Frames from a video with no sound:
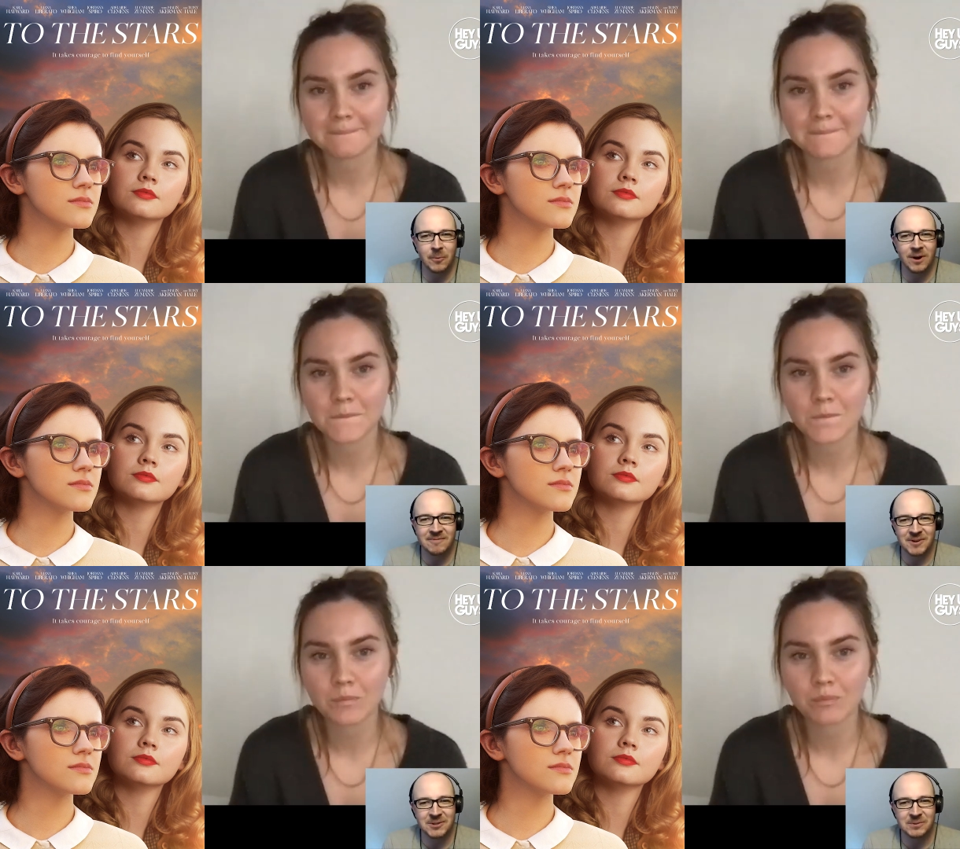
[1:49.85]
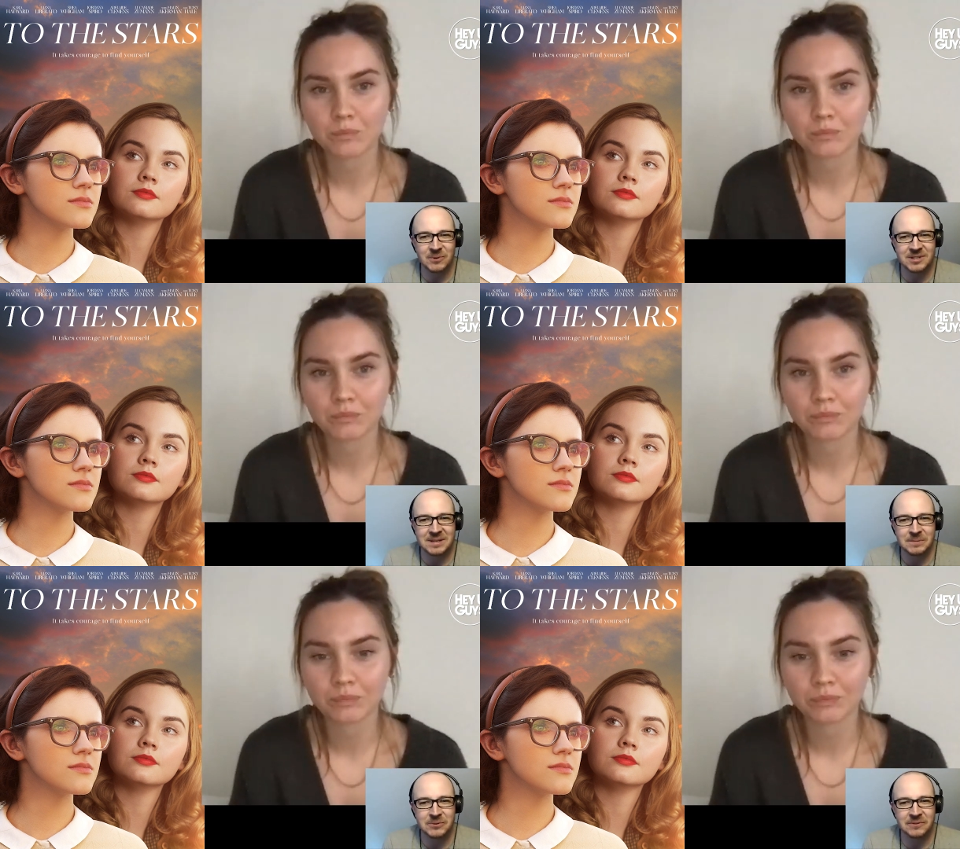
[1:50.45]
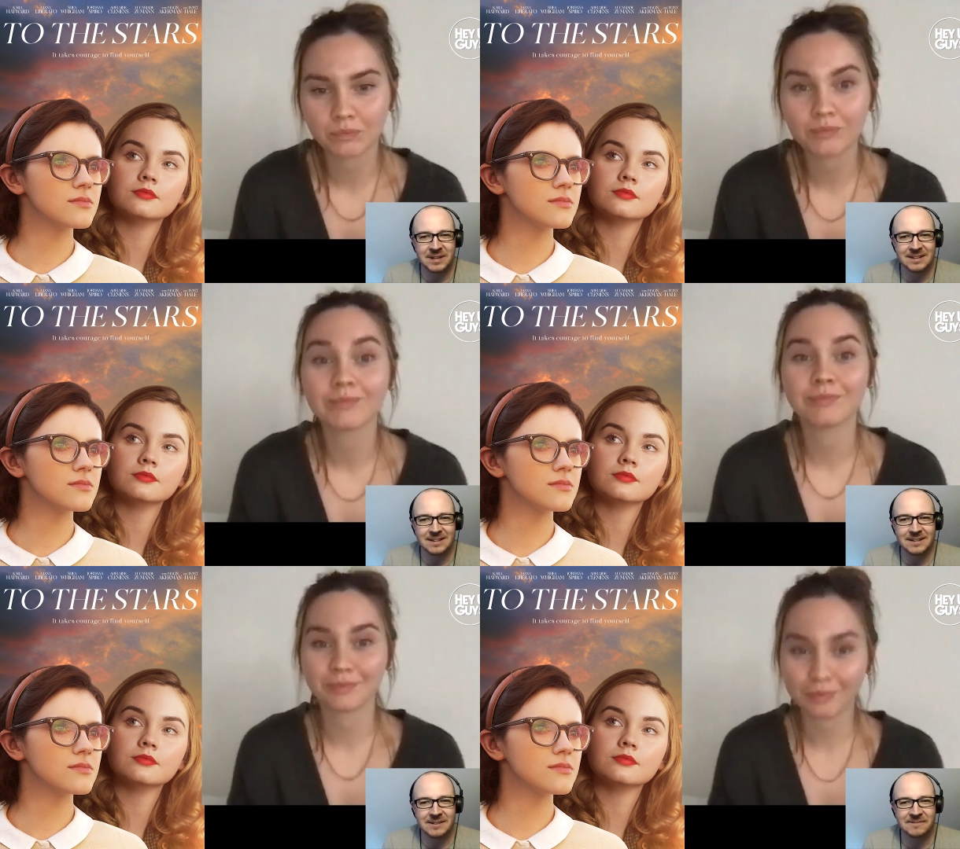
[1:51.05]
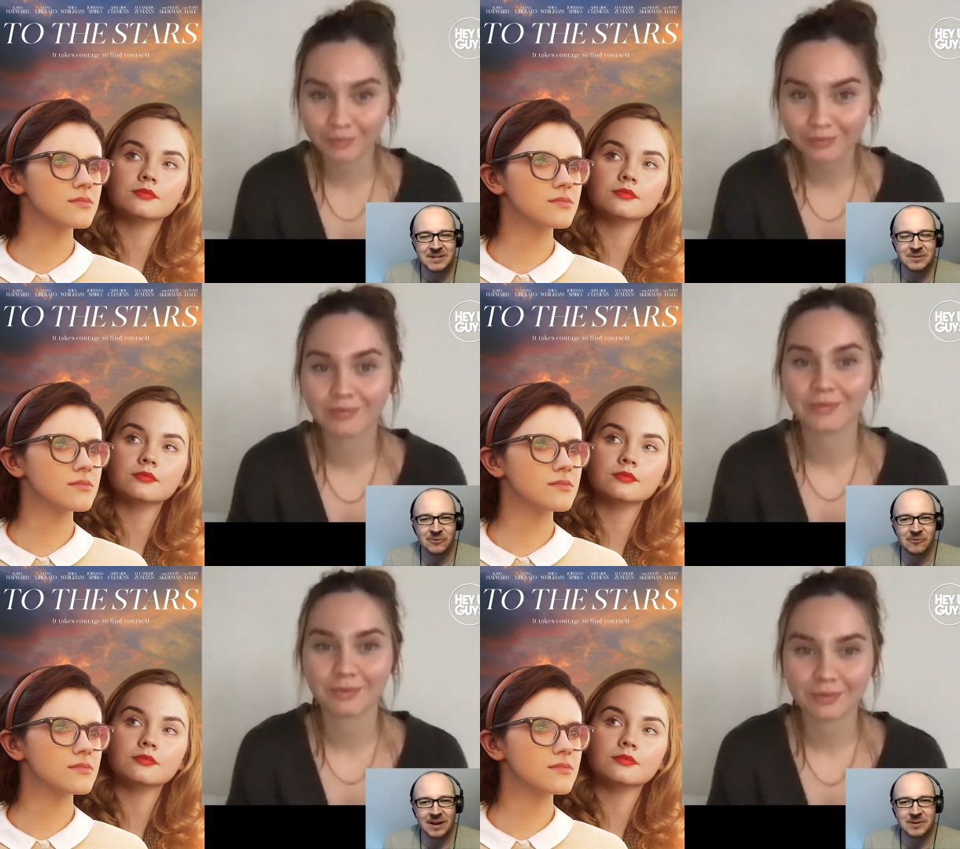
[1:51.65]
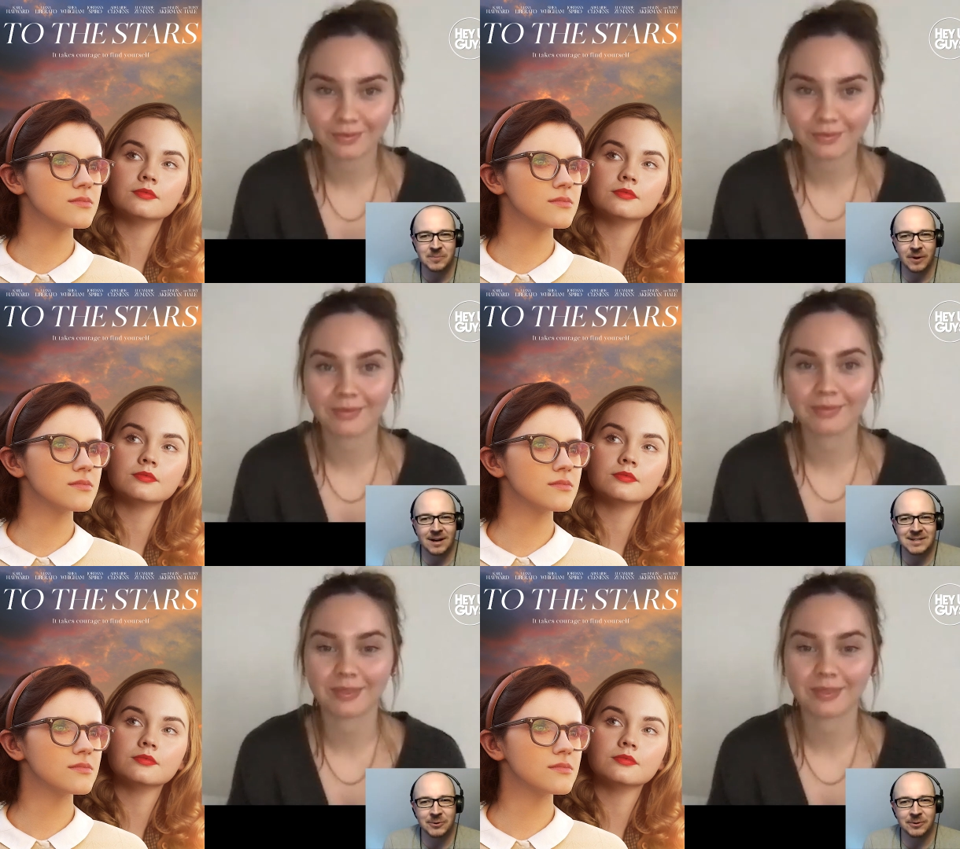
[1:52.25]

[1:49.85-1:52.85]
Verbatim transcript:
Speaker 1: white version, which seems to have done the, the festival rounds, but I saw